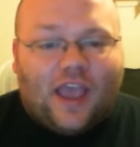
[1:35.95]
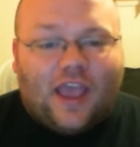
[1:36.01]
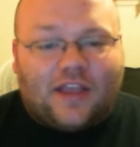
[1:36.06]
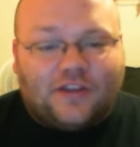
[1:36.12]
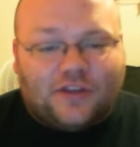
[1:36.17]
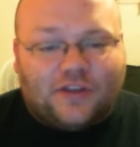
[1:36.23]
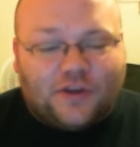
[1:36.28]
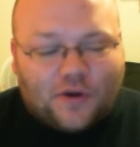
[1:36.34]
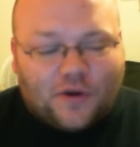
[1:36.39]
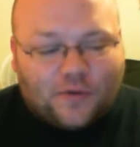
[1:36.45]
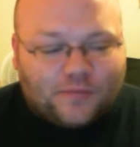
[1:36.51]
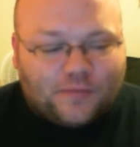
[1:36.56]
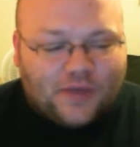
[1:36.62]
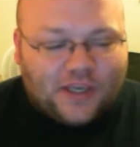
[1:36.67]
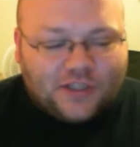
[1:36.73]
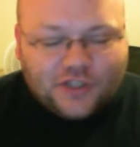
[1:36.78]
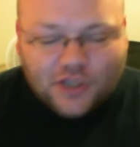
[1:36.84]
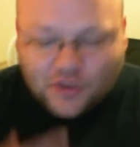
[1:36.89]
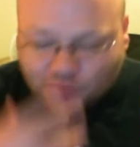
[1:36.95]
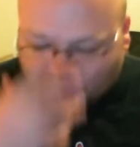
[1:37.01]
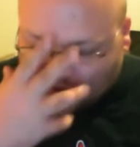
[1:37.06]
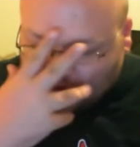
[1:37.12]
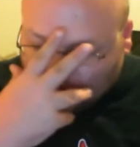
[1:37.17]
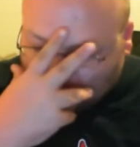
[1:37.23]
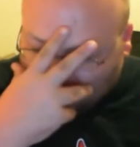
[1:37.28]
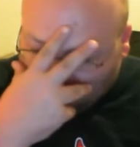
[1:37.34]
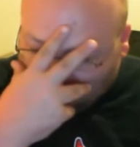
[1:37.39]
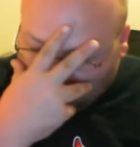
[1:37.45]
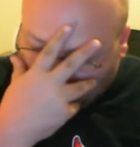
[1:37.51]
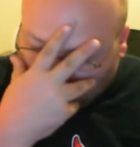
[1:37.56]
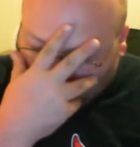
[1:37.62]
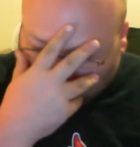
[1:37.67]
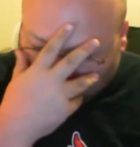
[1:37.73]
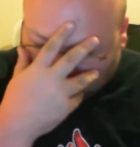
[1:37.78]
And, you know, Ichigo still can't quite